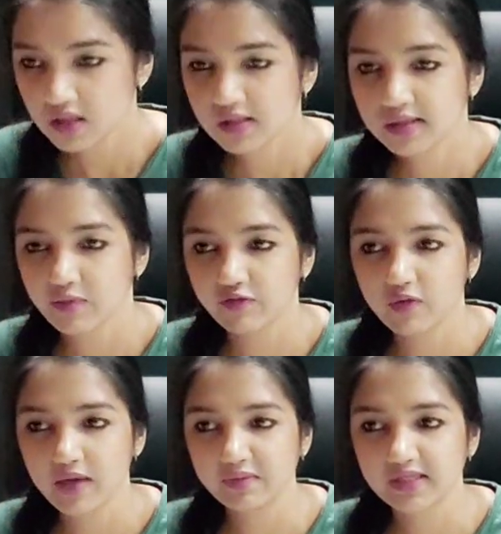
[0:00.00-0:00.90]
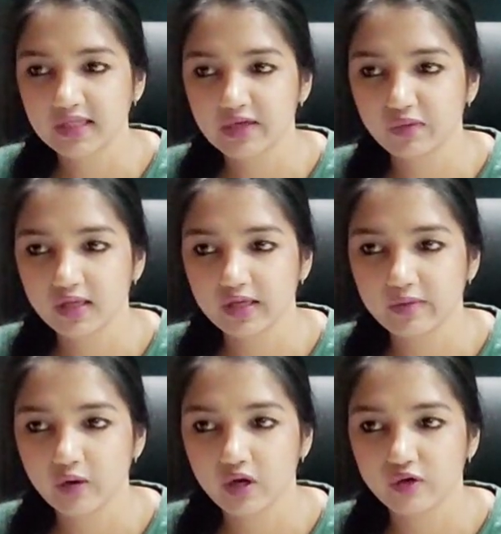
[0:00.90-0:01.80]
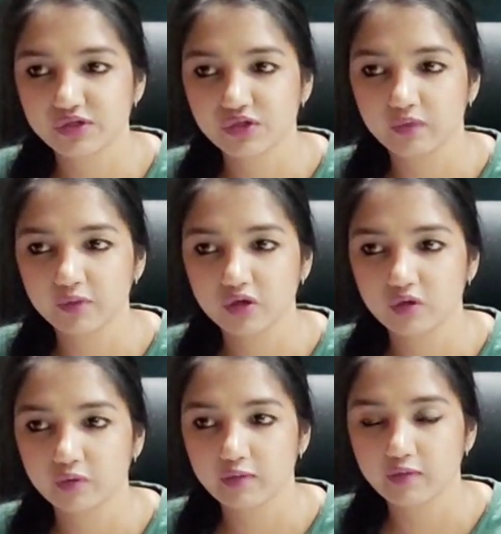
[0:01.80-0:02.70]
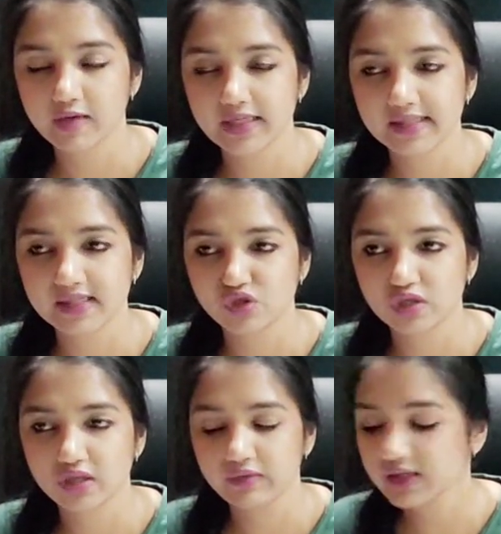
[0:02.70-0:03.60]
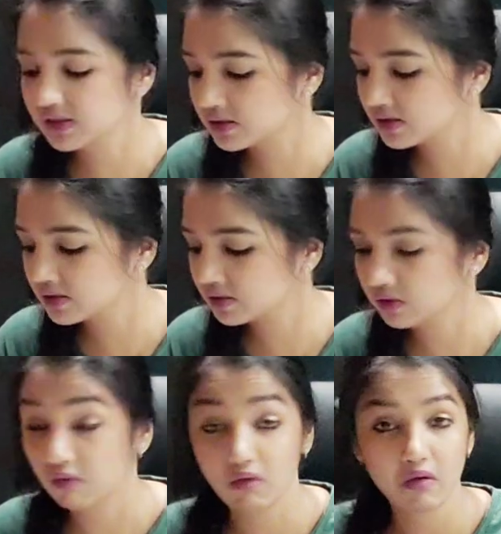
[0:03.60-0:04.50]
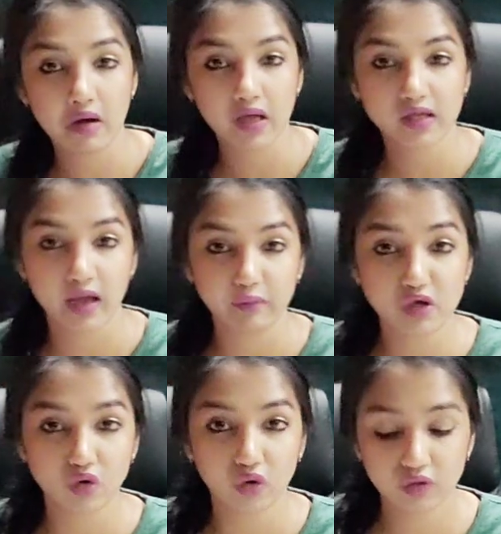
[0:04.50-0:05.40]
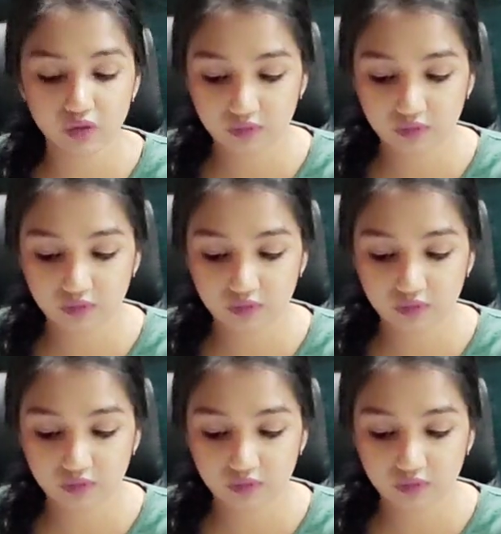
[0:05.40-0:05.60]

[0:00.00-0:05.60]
Some of you might be dealing with a Libra or a Scorpio or probably a Sagittarius or a Capricorn.